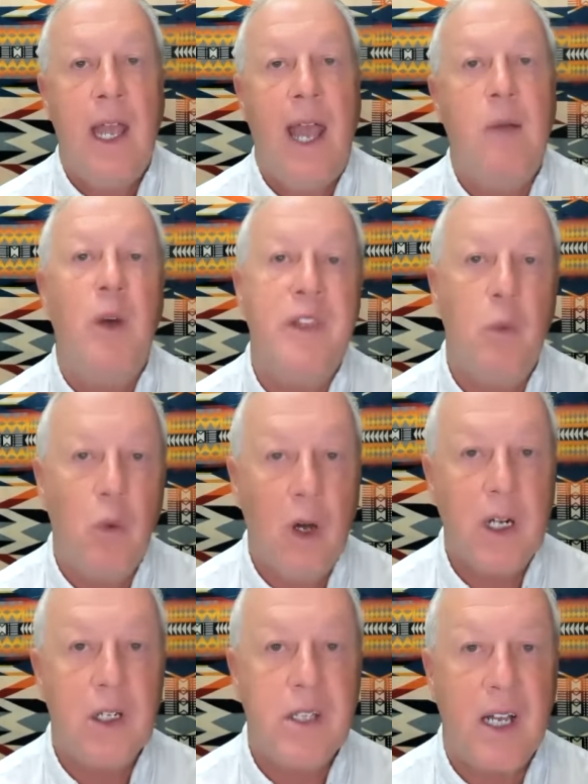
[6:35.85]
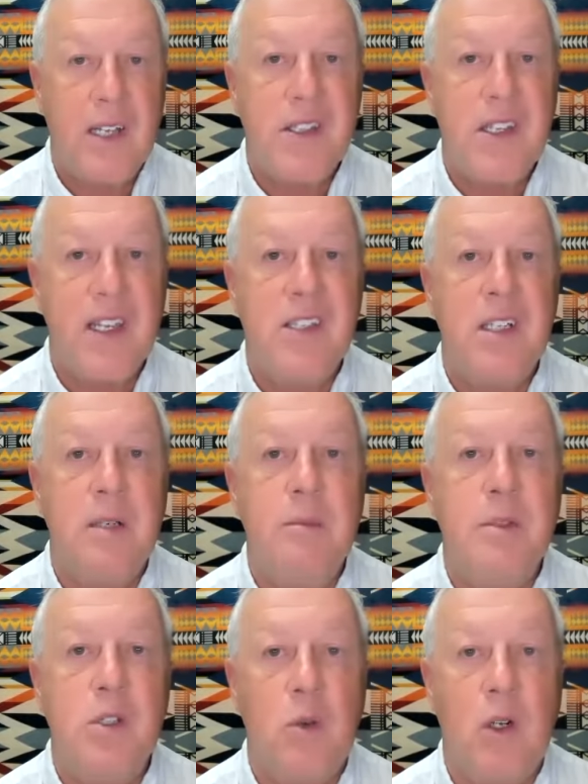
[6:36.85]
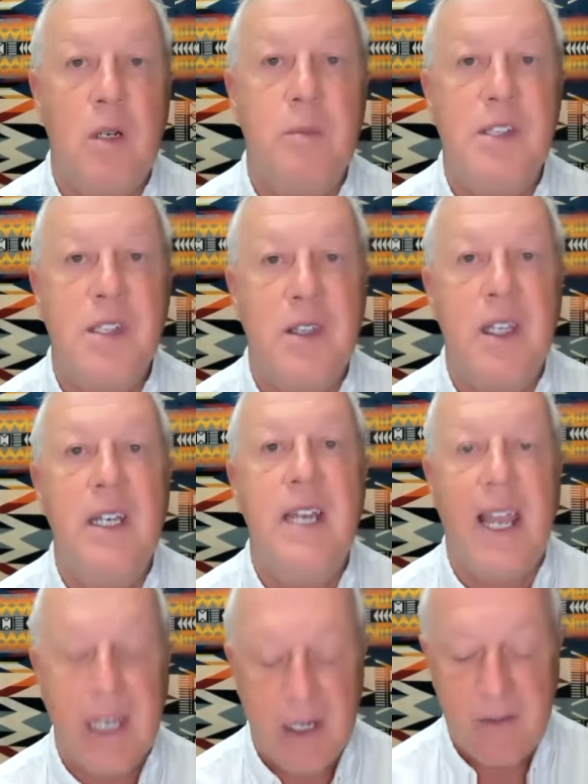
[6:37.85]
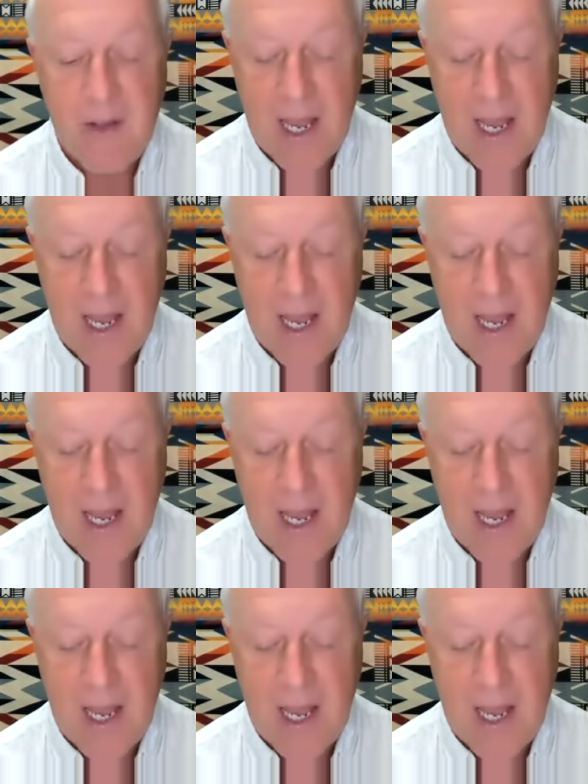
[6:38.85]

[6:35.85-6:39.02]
And what the water does is it absorbs the negative